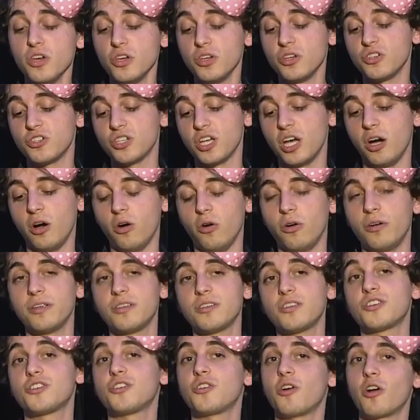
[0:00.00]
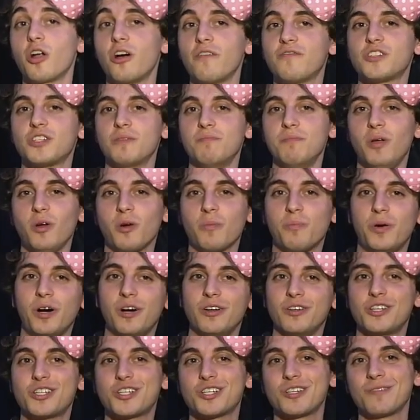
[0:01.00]
So, to start off some milk
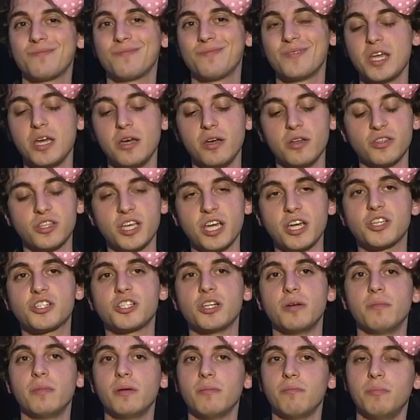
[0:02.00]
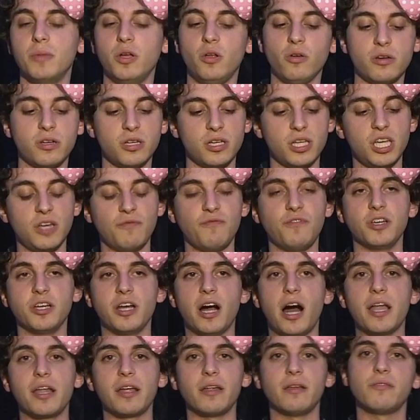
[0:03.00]
punch, take some milk if you
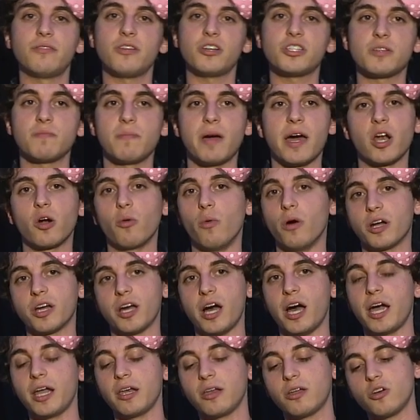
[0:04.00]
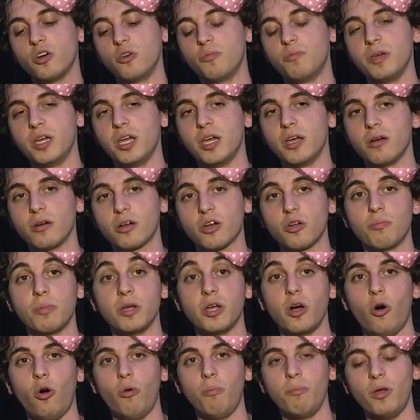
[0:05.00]
got it. Doesn't matter what kind. Could be could be
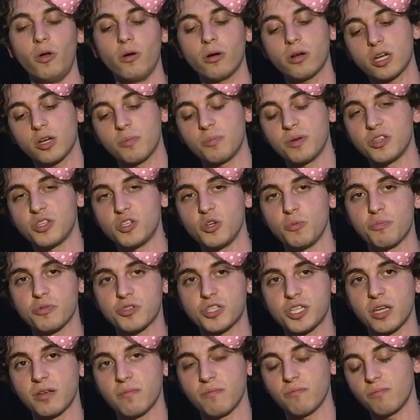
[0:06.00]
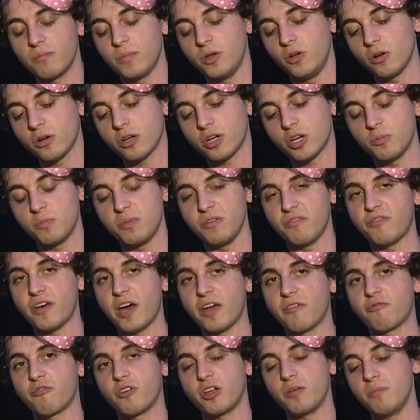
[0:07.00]
whole milk, could be two percent milk, could be
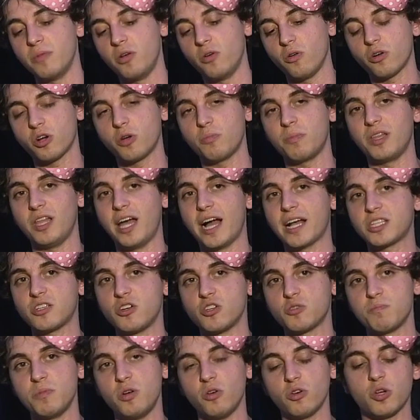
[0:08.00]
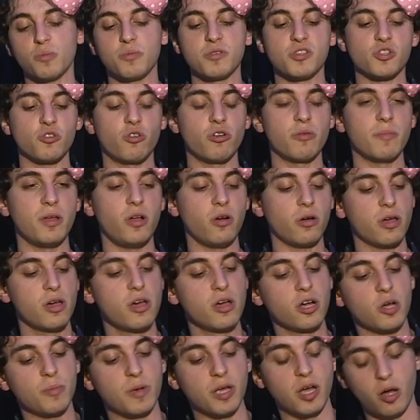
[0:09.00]
fat-free milk, could be lactose milk, could be soy milk,
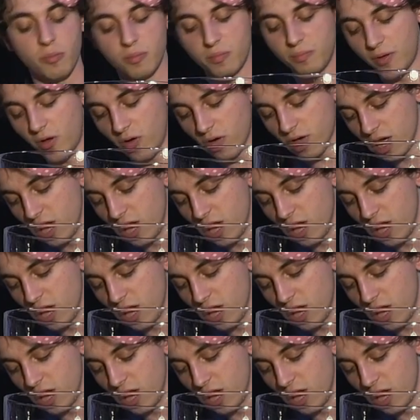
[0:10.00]
could be almond milk,